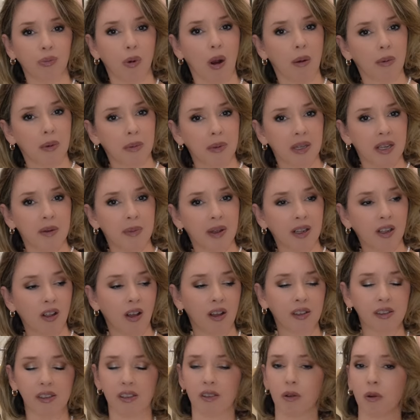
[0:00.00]
probably in my
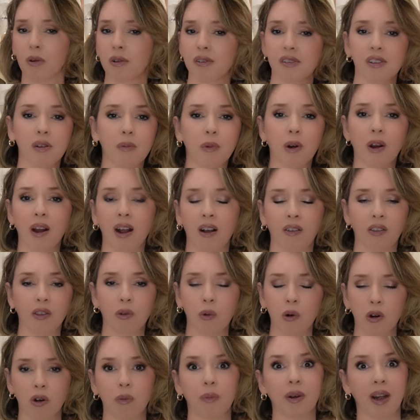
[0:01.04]
closet or somewhere out in the
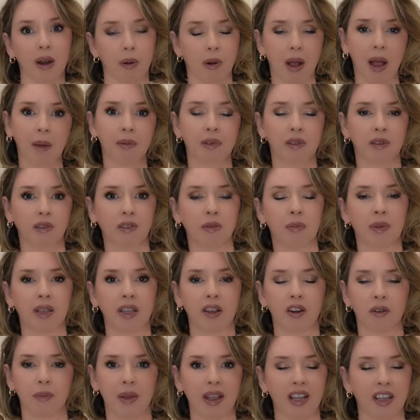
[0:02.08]
world, but I will absolutely be
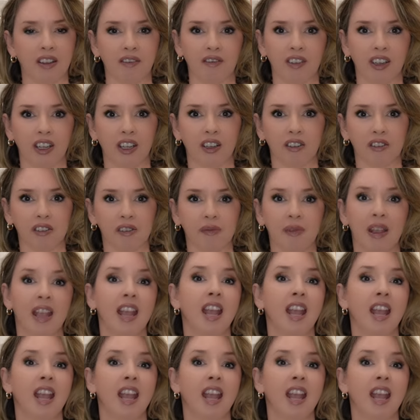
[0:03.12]
here making videos.